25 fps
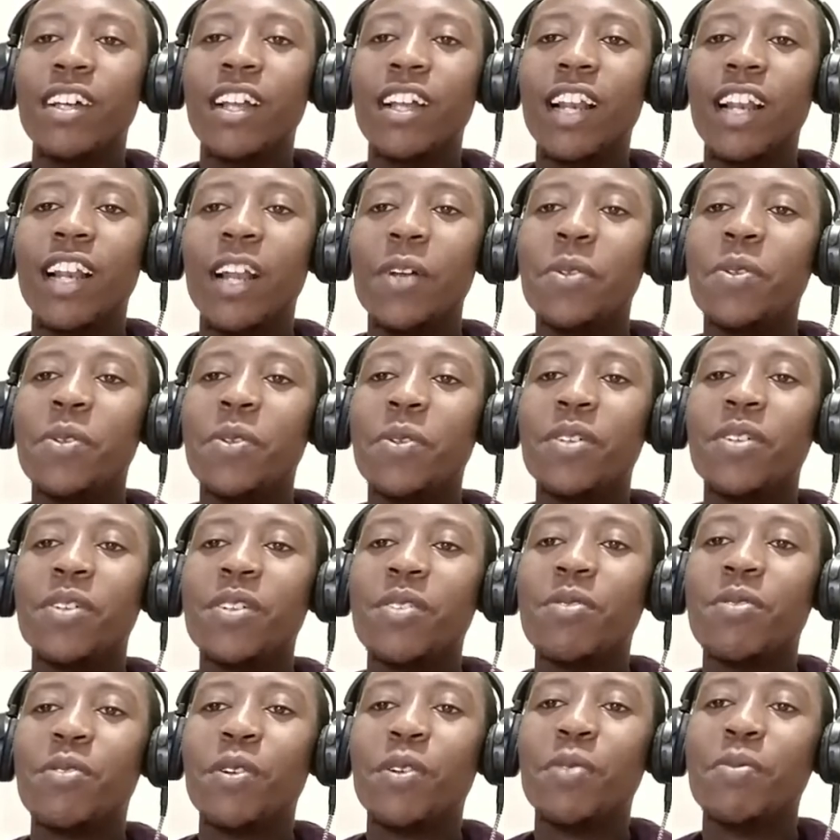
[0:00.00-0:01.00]
Clouds are
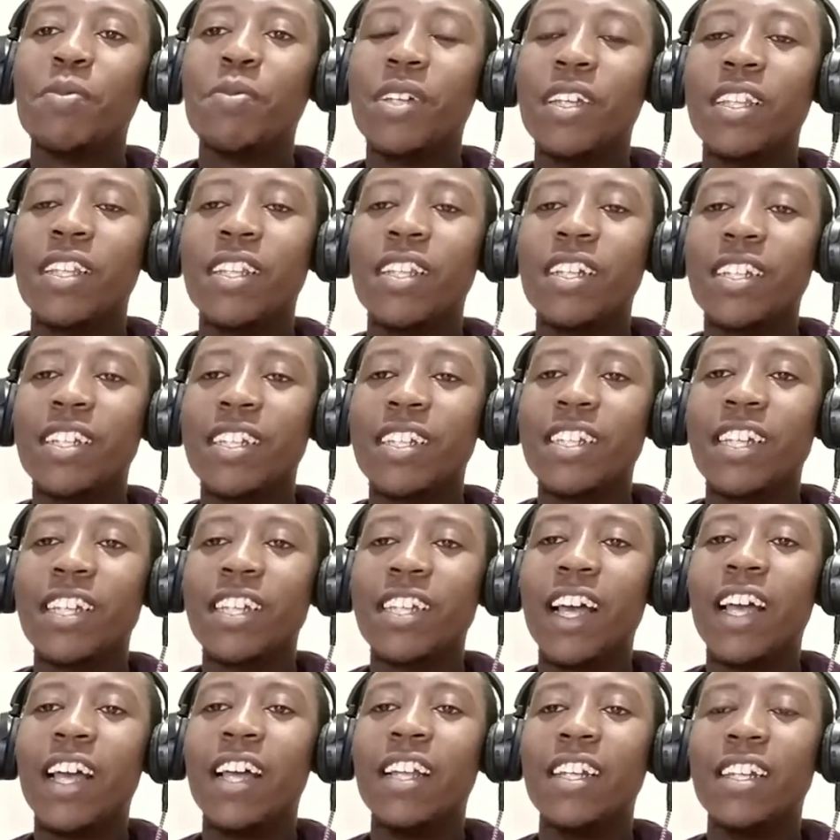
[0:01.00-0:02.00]
not forming in the
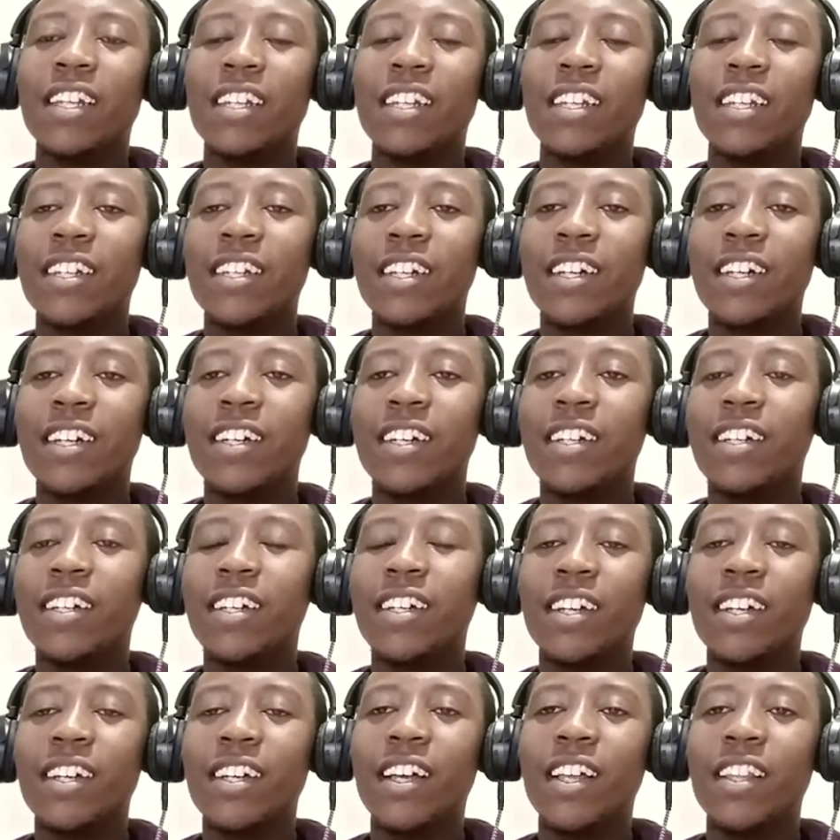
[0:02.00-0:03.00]
sky and,
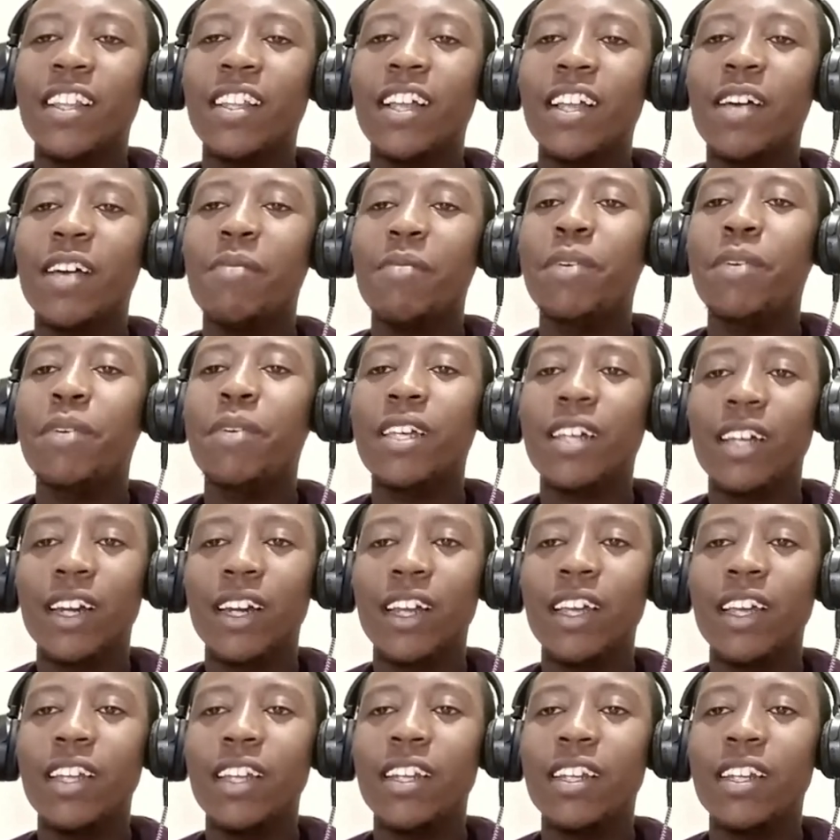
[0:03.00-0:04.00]
and there being
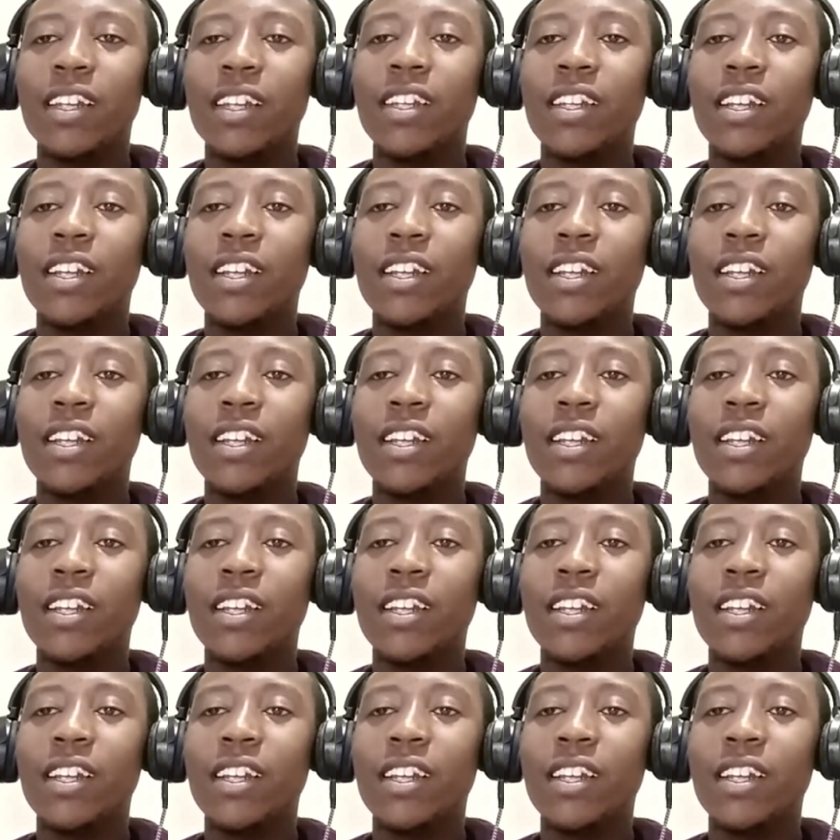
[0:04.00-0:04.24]
rain.